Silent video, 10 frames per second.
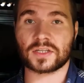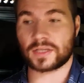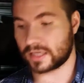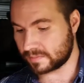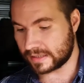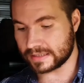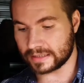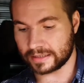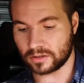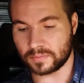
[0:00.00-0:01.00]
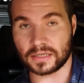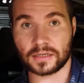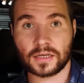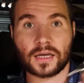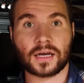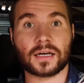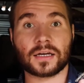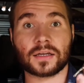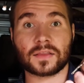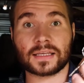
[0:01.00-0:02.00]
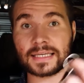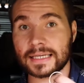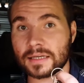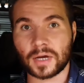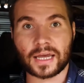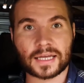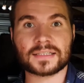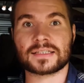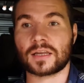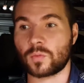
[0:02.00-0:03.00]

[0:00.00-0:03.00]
So that's basically going to be uh, the key in my hands as I